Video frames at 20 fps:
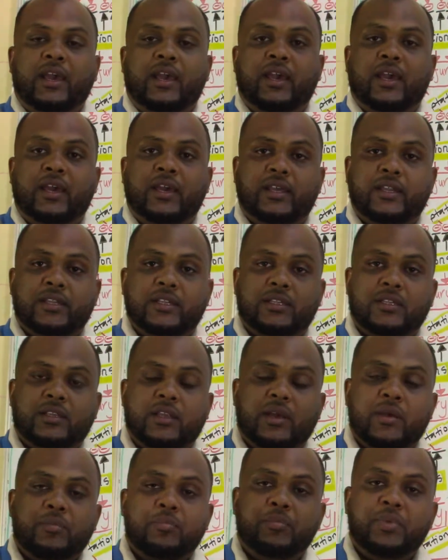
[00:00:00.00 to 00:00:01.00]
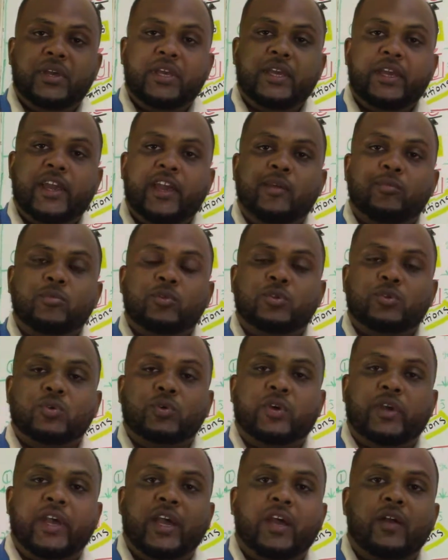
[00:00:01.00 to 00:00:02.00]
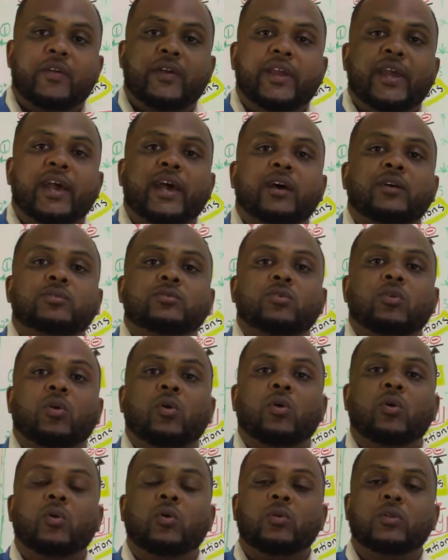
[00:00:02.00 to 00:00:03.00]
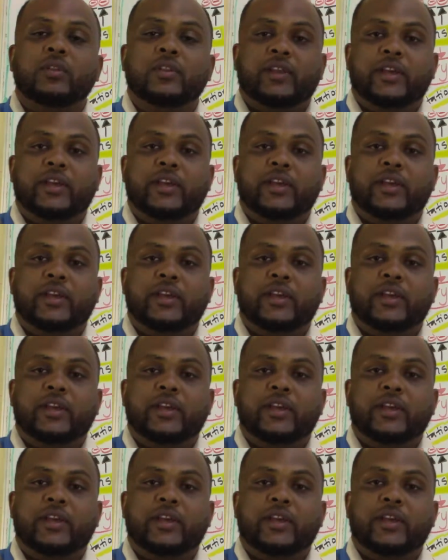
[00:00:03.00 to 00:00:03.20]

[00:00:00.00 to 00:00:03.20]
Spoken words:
and being able to carry out all